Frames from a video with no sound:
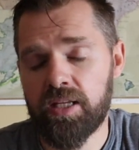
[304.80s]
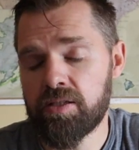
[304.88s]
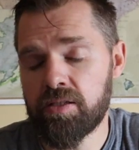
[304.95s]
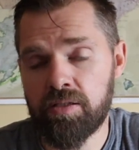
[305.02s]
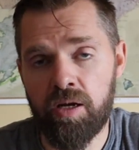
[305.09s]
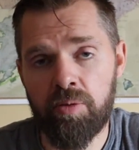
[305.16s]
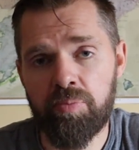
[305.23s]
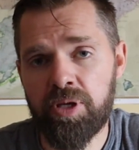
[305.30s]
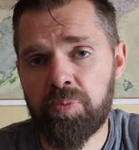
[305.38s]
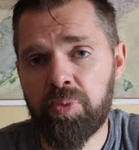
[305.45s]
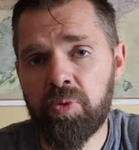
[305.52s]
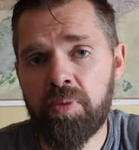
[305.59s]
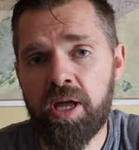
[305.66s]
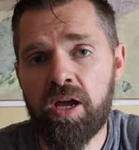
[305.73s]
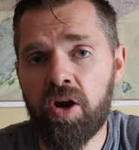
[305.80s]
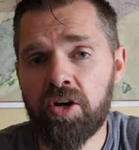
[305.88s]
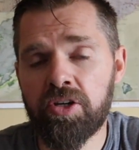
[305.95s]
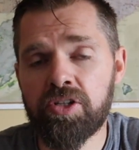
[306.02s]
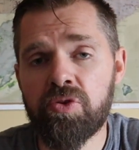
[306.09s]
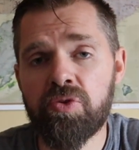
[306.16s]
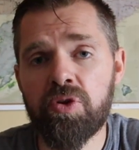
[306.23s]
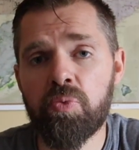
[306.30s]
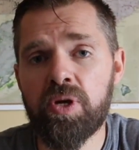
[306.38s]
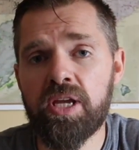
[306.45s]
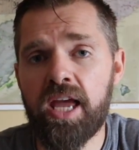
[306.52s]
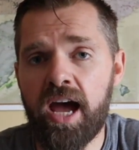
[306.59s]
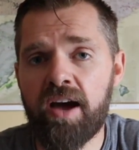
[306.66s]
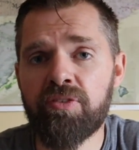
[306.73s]
Some people may argue that
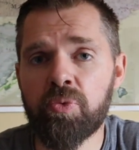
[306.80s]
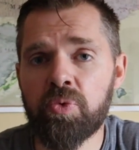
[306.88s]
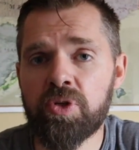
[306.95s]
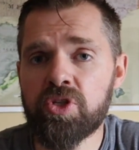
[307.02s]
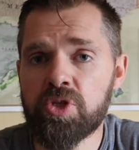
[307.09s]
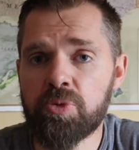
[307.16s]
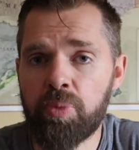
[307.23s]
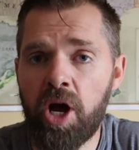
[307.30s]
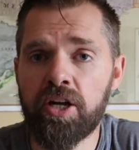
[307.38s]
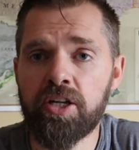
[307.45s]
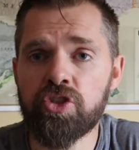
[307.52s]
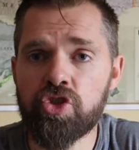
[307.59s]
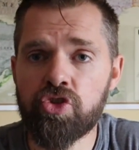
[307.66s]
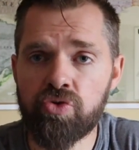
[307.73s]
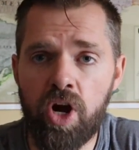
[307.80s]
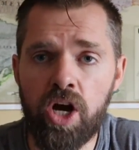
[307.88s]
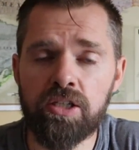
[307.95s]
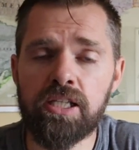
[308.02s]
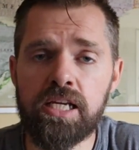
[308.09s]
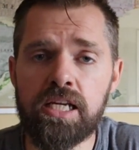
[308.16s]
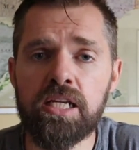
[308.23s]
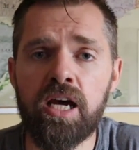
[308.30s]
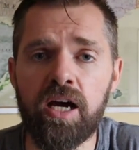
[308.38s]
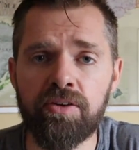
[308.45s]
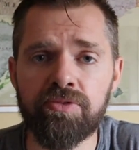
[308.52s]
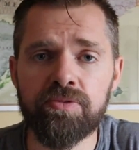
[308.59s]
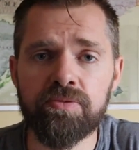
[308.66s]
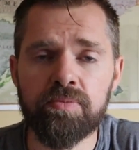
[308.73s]
we haven't responded strongly
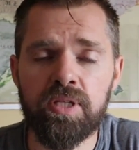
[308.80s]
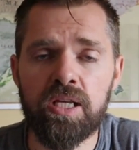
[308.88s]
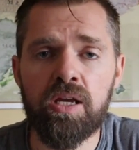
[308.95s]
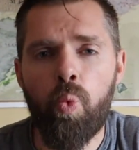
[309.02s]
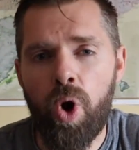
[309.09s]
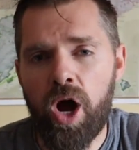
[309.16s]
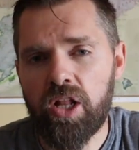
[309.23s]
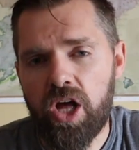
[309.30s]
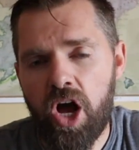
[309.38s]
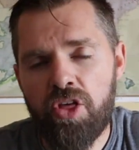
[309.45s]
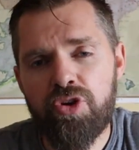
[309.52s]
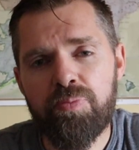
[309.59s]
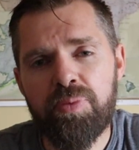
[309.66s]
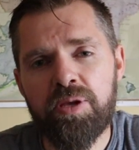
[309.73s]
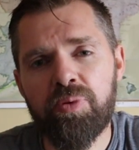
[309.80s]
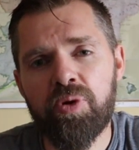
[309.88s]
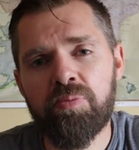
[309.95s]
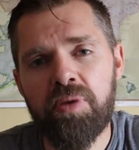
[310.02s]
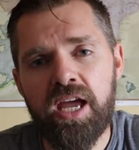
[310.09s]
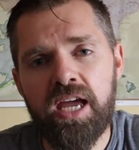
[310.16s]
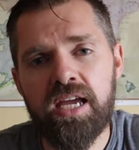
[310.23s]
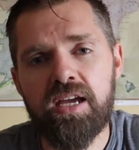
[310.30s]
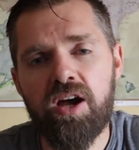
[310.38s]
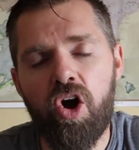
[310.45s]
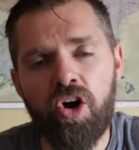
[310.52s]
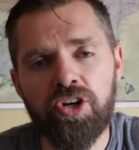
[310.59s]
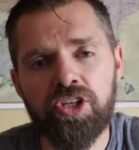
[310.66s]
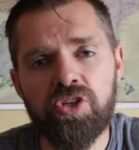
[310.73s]
enough, while other people may
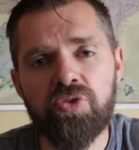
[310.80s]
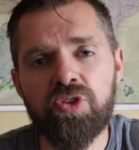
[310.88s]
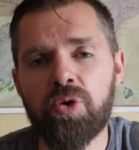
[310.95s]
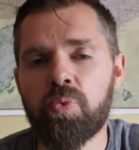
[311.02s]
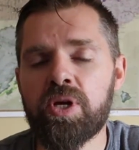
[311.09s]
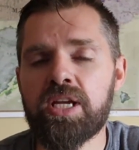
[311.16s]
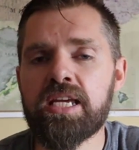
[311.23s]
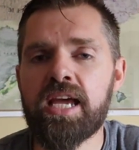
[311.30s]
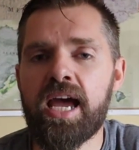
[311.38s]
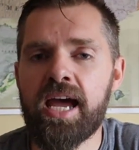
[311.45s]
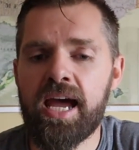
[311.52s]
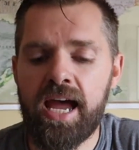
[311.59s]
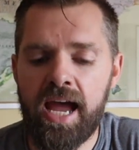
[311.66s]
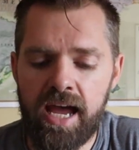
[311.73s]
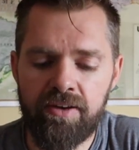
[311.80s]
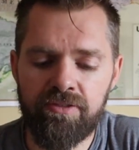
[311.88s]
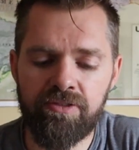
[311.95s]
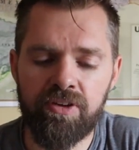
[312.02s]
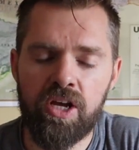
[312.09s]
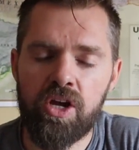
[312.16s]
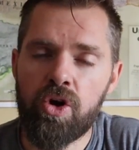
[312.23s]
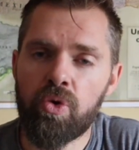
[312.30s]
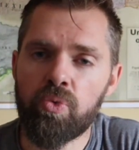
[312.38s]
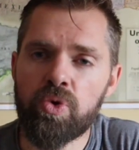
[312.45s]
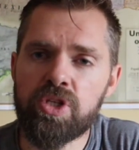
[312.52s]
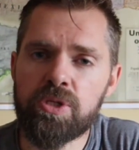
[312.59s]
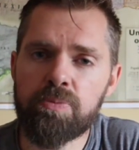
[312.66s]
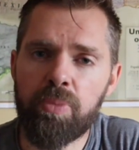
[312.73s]
argue that we have
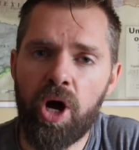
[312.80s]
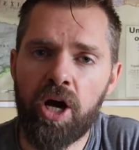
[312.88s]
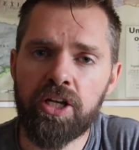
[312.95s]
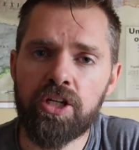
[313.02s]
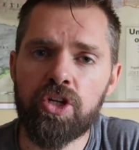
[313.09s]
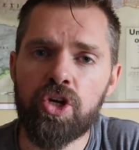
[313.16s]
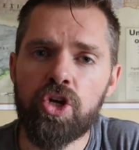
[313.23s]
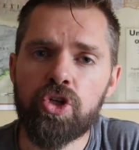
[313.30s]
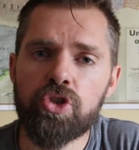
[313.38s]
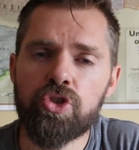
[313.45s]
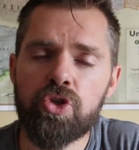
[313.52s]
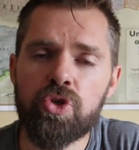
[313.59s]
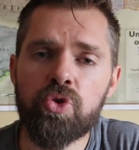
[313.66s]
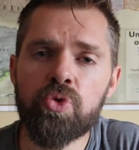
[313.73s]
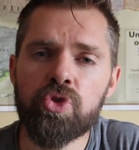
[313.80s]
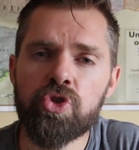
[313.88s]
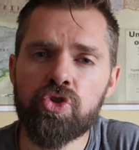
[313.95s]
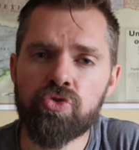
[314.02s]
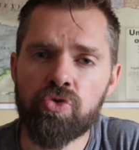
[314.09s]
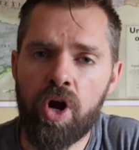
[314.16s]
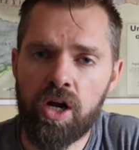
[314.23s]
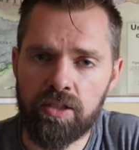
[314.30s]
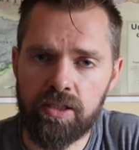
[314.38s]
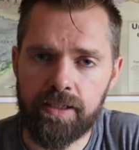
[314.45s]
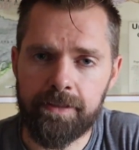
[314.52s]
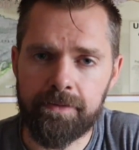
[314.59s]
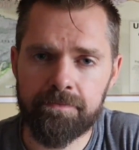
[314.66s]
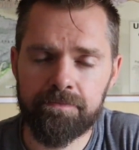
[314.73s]
responded too
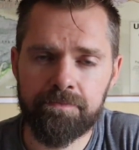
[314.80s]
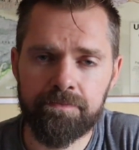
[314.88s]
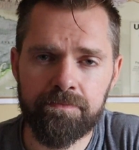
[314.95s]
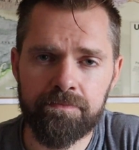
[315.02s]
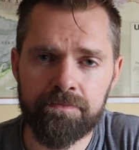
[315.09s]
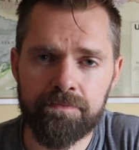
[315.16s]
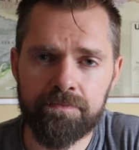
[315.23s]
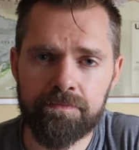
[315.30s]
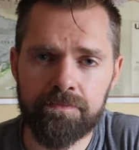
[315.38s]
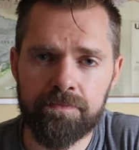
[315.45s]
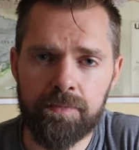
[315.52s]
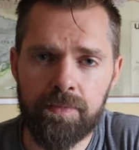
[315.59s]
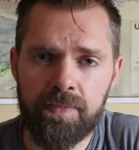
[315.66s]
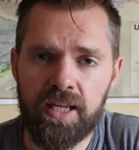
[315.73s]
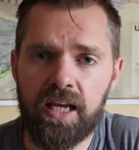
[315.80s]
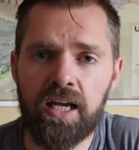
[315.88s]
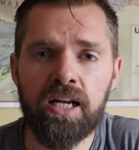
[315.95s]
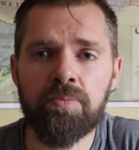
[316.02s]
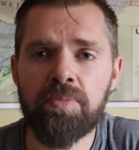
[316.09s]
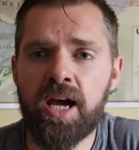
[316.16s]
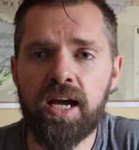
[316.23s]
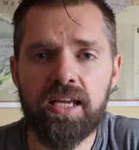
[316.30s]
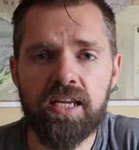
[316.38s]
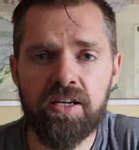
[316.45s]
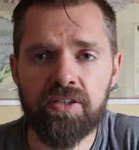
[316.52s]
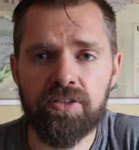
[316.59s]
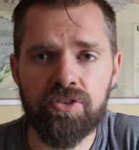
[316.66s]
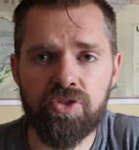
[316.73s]
strongly and I'm not
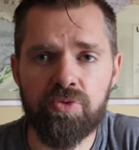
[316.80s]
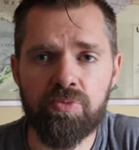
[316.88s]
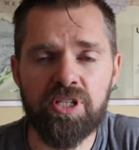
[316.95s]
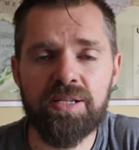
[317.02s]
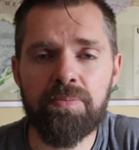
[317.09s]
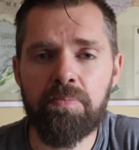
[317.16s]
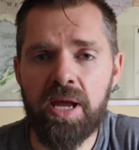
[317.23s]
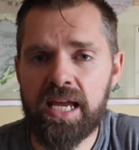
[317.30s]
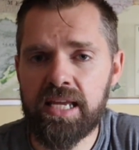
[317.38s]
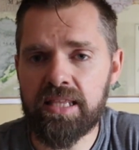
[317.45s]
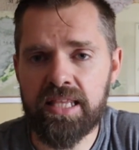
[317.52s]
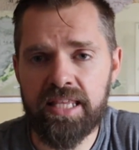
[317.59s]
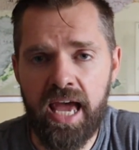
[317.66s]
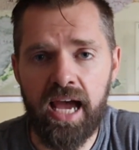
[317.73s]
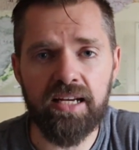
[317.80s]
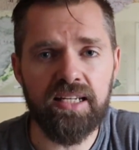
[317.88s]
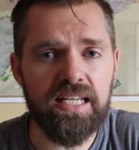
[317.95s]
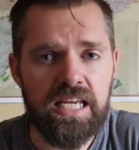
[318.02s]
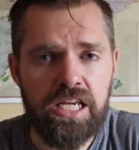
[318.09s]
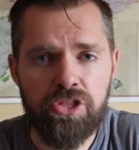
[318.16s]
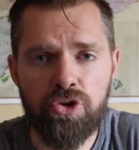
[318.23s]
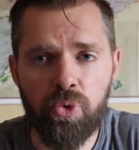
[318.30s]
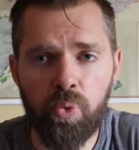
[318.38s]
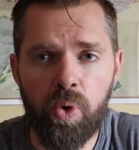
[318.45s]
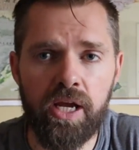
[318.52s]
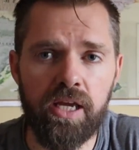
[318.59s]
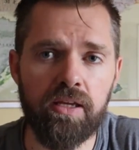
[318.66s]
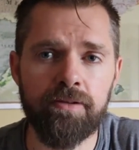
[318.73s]
here to debate that either
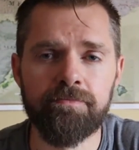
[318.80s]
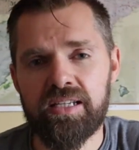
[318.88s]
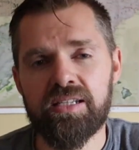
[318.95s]
way.